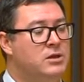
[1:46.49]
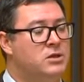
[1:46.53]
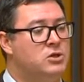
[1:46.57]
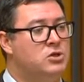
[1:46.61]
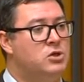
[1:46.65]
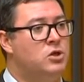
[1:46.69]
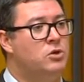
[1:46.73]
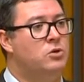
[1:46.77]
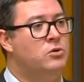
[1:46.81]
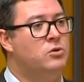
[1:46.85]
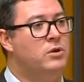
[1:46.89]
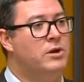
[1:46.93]

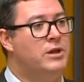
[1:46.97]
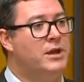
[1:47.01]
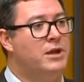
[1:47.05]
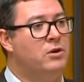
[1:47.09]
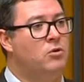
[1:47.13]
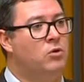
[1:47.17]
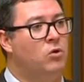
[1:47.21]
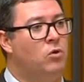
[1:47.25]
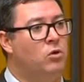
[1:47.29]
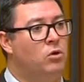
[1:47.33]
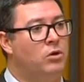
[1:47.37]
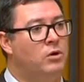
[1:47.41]
to get
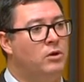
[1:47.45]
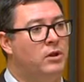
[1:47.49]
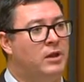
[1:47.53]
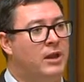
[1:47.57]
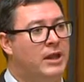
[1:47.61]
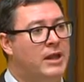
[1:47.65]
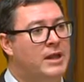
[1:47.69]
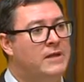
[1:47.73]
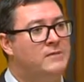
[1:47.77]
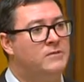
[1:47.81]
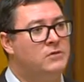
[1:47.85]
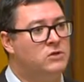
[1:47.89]
all the
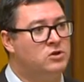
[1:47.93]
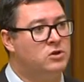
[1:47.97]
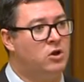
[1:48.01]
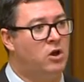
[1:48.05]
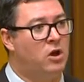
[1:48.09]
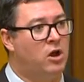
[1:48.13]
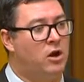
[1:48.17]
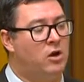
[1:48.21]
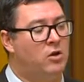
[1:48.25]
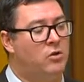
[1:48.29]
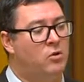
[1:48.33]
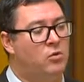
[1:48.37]
leave and
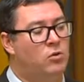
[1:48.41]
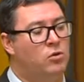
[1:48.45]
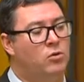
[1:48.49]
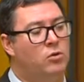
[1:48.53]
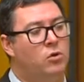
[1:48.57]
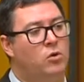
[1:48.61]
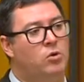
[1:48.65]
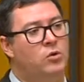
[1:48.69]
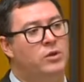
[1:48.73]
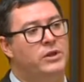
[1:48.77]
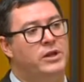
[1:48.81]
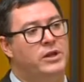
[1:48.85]

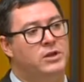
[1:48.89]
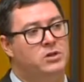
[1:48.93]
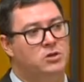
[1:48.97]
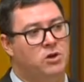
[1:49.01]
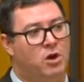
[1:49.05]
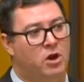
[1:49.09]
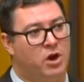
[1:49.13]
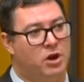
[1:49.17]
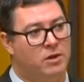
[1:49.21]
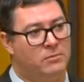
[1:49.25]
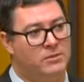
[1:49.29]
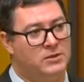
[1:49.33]
all the
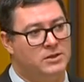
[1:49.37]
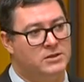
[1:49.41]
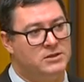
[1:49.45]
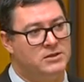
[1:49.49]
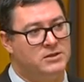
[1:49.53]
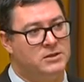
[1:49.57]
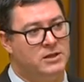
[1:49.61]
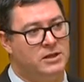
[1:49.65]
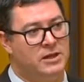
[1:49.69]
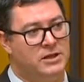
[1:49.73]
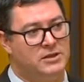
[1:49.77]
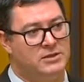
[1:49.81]

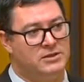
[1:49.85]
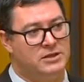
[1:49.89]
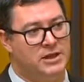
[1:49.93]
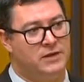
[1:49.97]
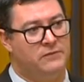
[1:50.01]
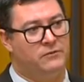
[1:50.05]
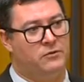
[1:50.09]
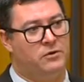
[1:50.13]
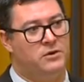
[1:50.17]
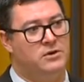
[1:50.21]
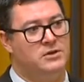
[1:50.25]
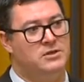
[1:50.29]
entitlements at
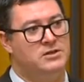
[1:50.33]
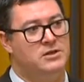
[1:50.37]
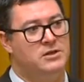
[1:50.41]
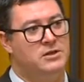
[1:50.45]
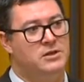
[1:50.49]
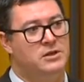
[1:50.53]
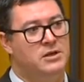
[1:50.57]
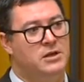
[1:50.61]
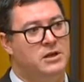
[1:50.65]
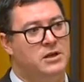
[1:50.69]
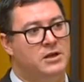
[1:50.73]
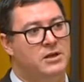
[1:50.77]
severance
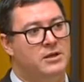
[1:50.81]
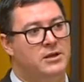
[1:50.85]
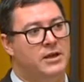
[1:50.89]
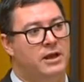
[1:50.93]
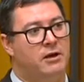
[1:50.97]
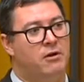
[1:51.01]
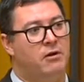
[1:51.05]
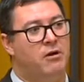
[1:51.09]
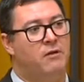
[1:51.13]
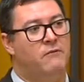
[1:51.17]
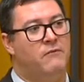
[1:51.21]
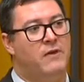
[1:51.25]
that
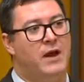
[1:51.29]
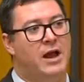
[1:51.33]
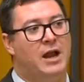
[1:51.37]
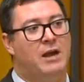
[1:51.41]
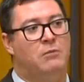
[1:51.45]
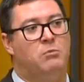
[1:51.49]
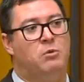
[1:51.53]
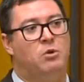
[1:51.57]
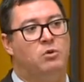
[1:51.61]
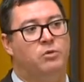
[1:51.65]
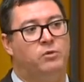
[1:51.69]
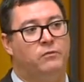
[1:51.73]
are
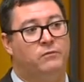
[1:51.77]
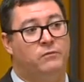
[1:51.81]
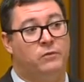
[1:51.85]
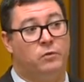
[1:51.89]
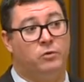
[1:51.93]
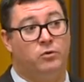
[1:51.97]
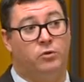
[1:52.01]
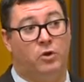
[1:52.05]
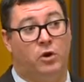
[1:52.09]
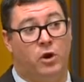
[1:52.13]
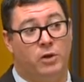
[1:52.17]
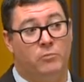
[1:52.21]
available to
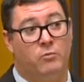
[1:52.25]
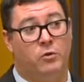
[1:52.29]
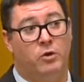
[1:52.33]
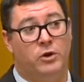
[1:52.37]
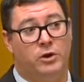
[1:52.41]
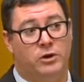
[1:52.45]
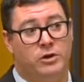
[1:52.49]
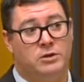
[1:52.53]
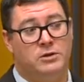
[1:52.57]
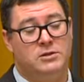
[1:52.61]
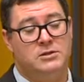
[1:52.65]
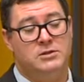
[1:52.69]
full-time
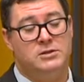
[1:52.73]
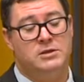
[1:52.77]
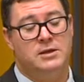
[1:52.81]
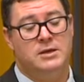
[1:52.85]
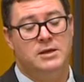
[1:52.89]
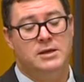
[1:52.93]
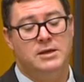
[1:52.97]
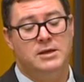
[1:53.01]
workers.